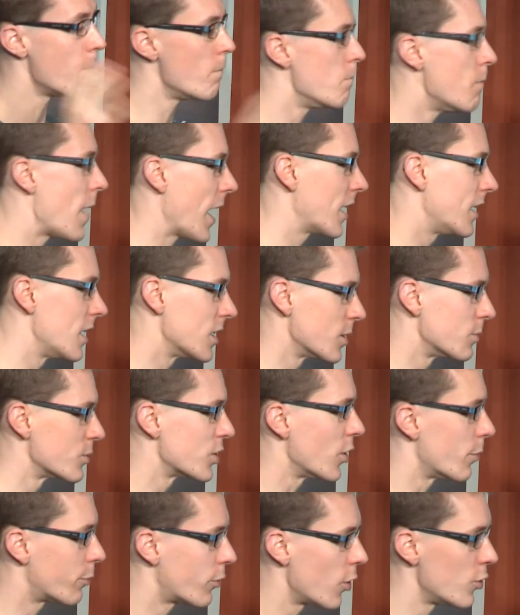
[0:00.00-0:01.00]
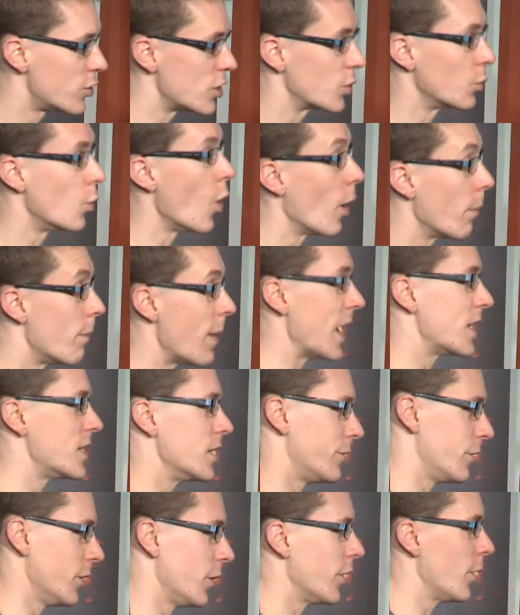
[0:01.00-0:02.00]
mechanisms and approaches work
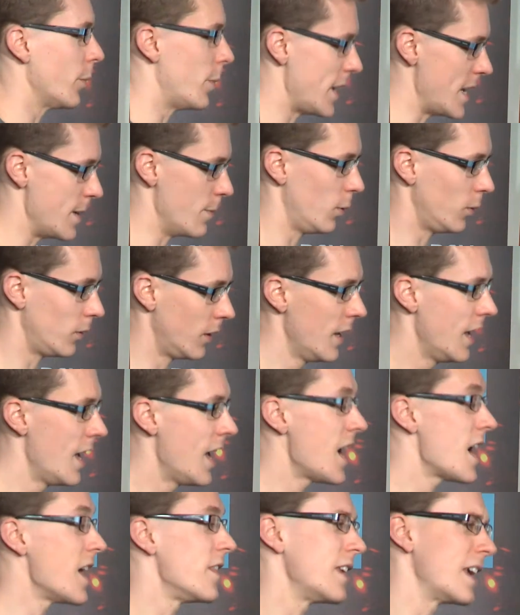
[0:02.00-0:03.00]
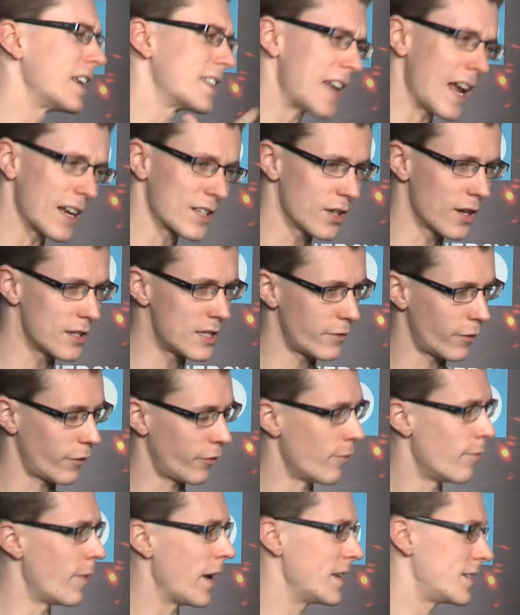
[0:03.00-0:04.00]
better for other people. And the exact
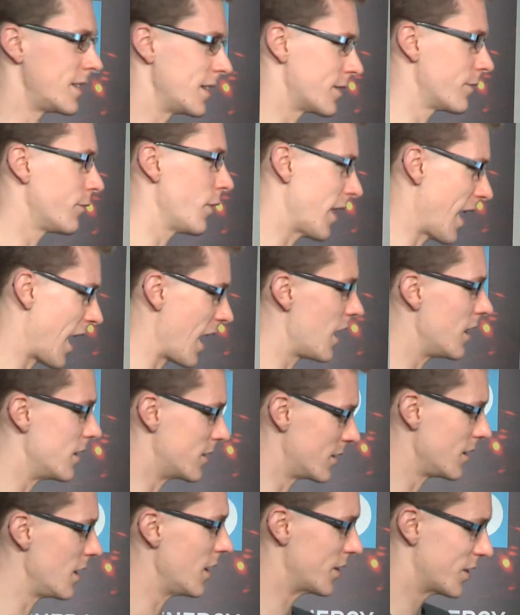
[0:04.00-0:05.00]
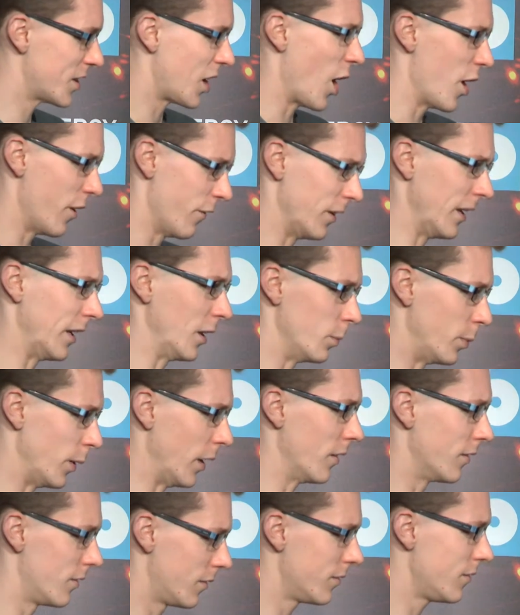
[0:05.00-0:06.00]
scientific basis for that is, is kind of a little
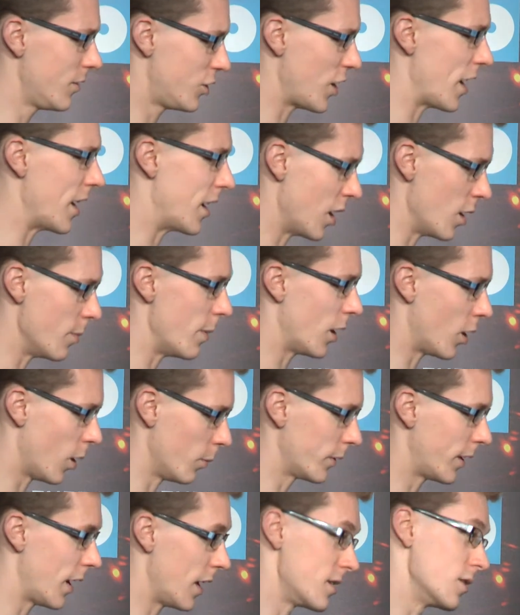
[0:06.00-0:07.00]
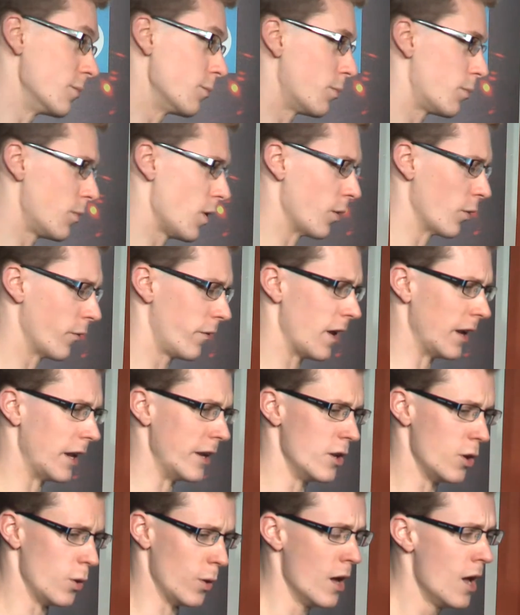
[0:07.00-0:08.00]
bit shaky and a bit complicated and
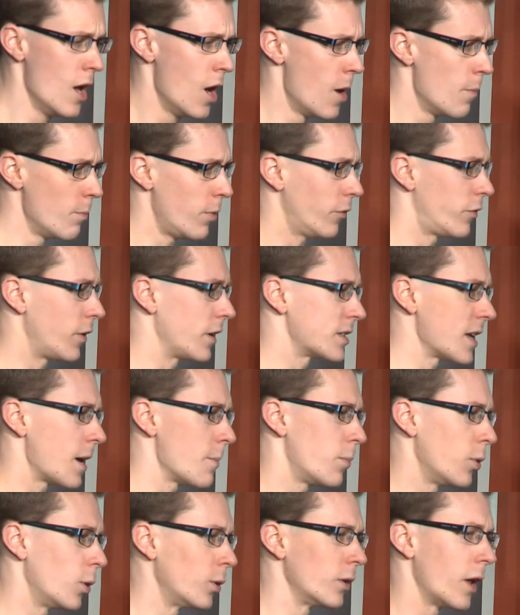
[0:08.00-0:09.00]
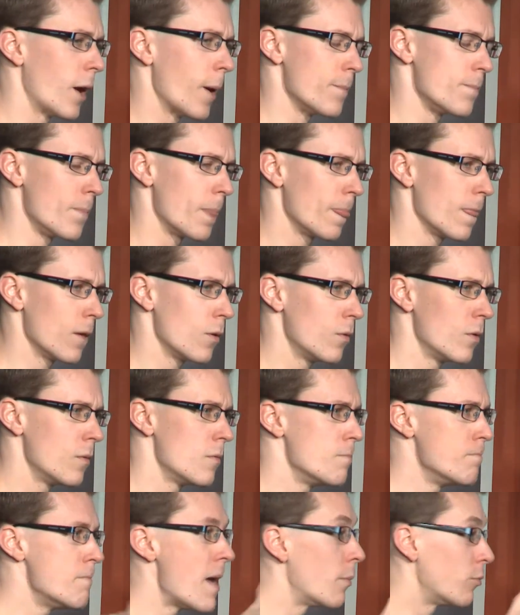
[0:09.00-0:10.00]
fairly new. But for example, um,
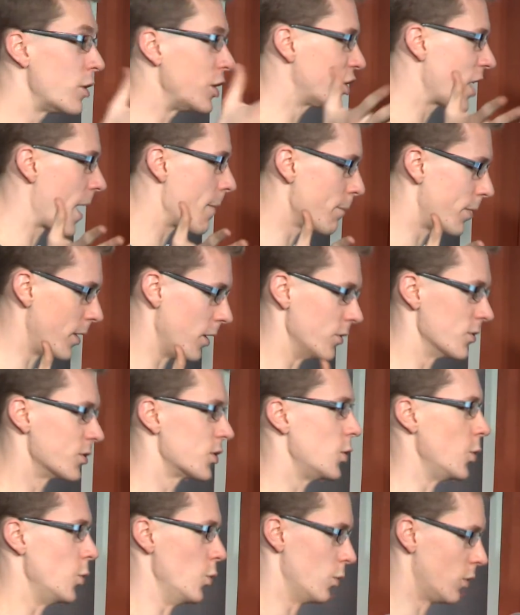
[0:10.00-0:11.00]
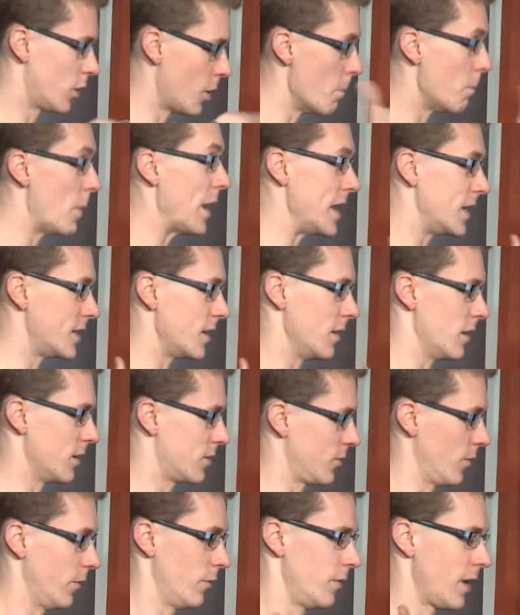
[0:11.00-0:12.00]
memory champions who compete in
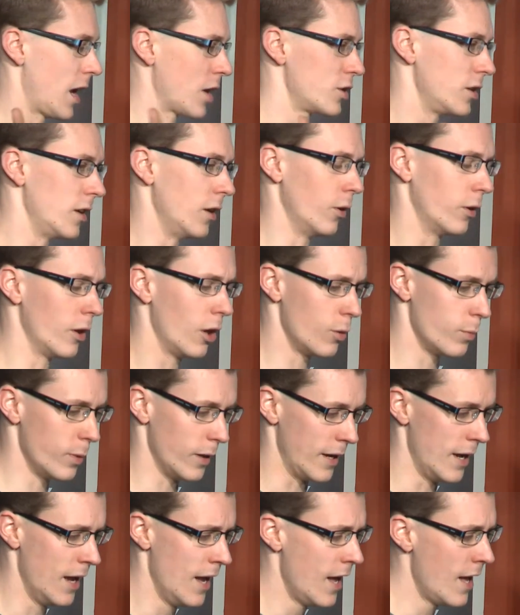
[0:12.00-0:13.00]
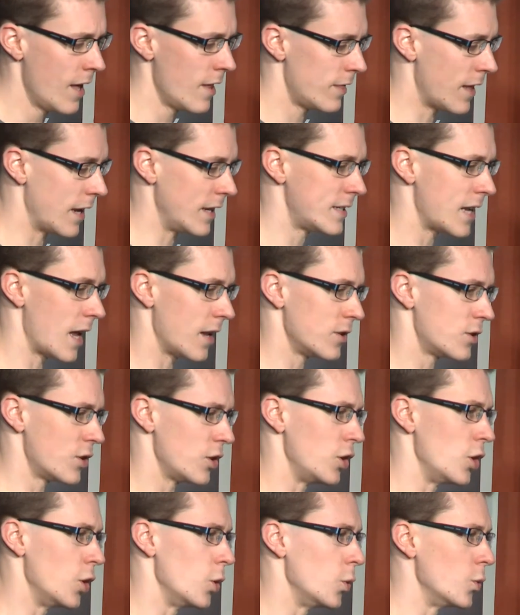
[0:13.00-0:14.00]
this sort of nationally or globally, they tend
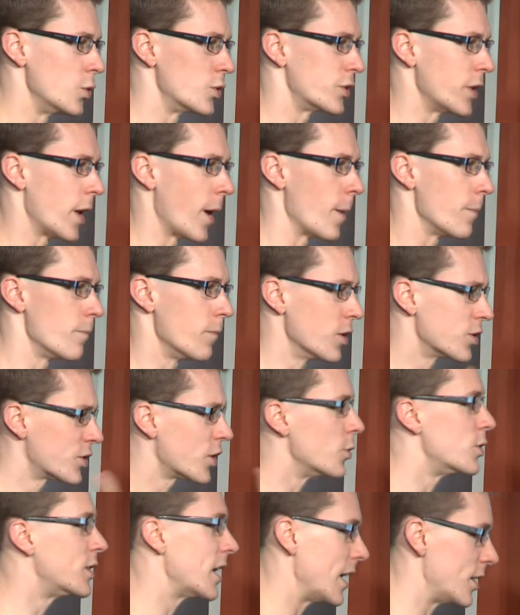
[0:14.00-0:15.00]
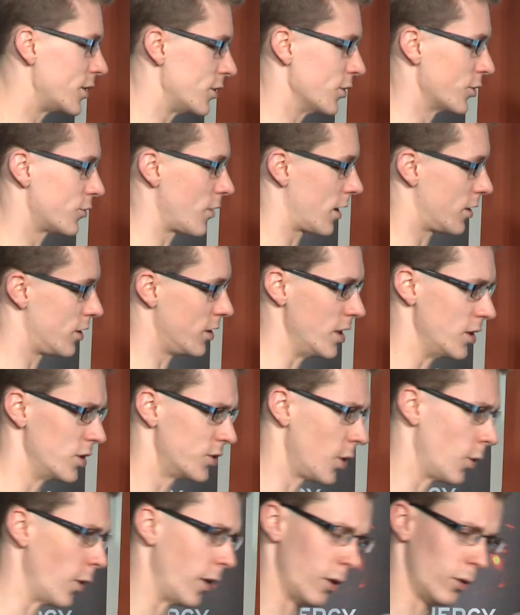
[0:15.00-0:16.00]
to use um, association
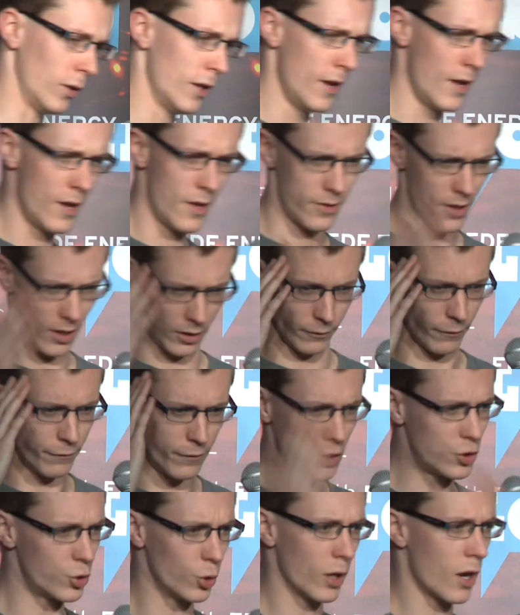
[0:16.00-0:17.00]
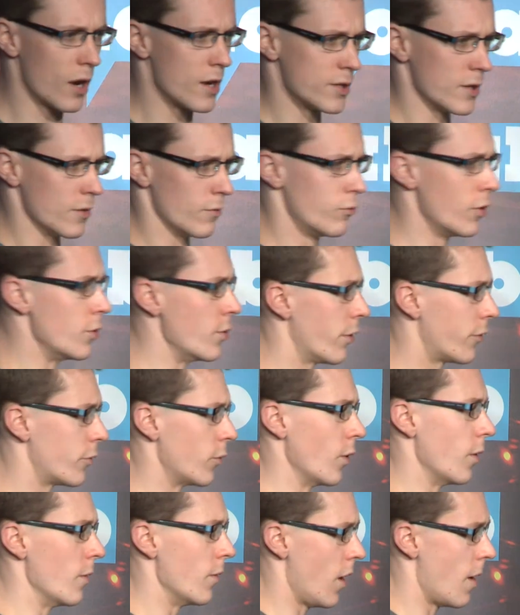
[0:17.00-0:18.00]
strategies. So they'll, they'll visualize a route
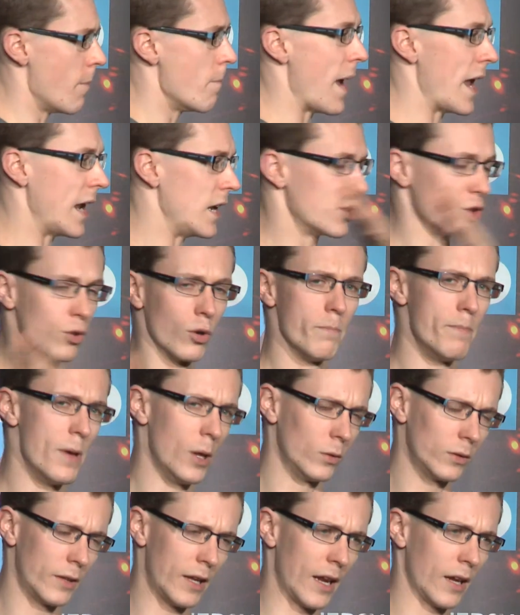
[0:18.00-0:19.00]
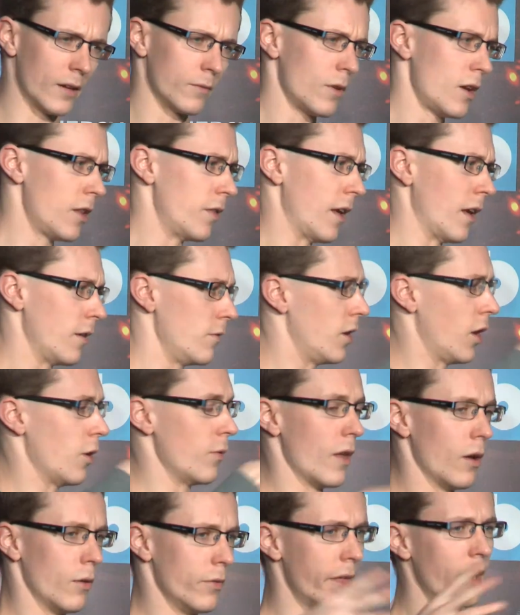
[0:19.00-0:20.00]
through a, a maze or a building, and they, you
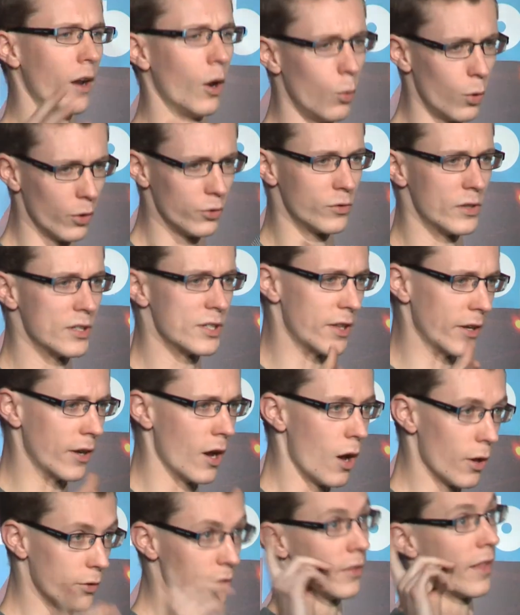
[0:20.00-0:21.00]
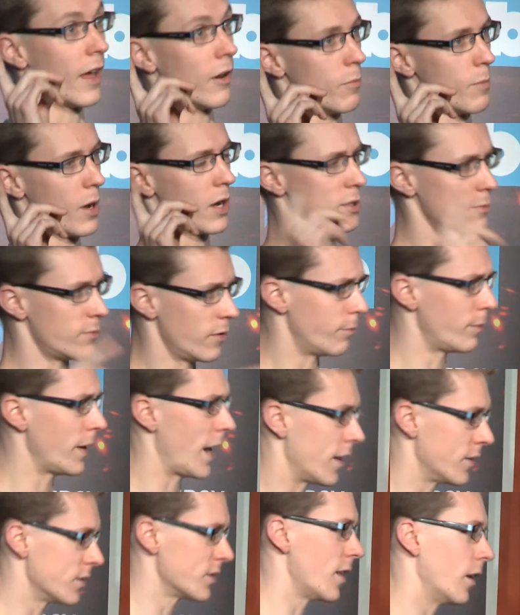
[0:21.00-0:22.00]
know, they'll, then I'll wander into the garden, and that reminds me of
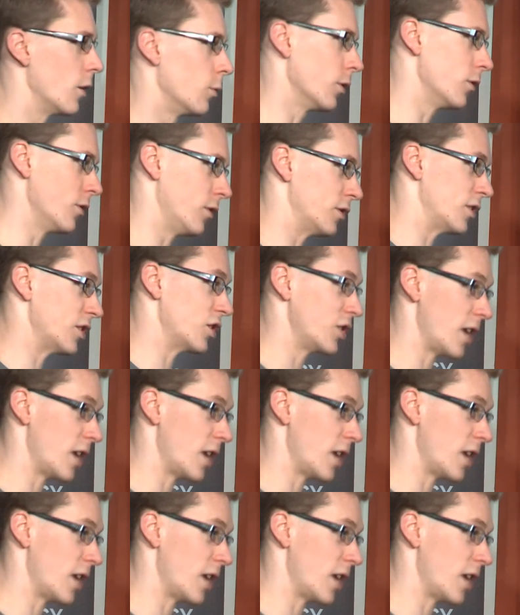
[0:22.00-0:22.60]
plants, and then I wander to